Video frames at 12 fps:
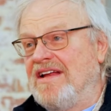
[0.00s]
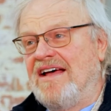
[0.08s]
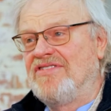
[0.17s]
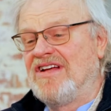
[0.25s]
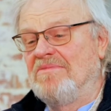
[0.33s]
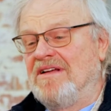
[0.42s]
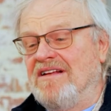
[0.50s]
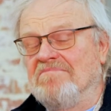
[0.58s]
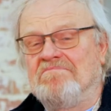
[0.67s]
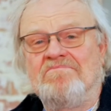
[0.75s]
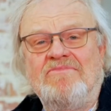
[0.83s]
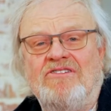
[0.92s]
to have something to
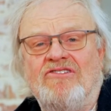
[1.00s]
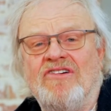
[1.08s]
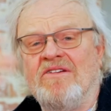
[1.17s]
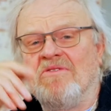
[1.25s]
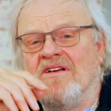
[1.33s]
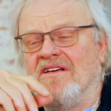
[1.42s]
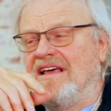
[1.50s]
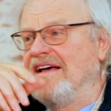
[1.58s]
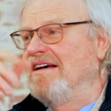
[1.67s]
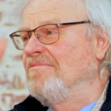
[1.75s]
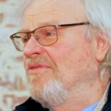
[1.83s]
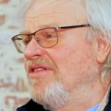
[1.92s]
drink
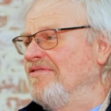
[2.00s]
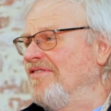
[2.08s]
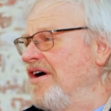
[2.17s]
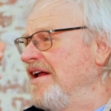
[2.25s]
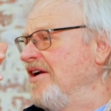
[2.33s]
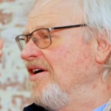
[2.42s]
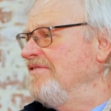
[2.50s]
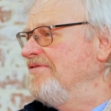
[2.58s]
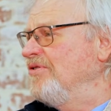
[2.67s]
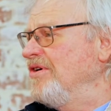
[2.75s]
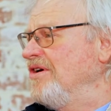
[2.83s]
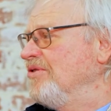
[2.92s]
on the Friday night
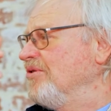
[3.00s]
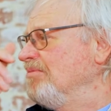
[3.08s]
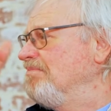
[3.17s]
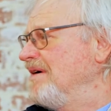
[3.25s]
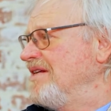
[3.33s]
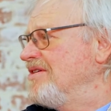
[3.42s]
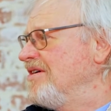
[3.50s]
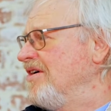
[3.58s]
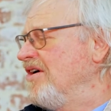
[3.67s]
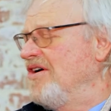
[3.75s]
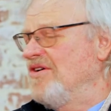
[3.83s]
footy or pizza night.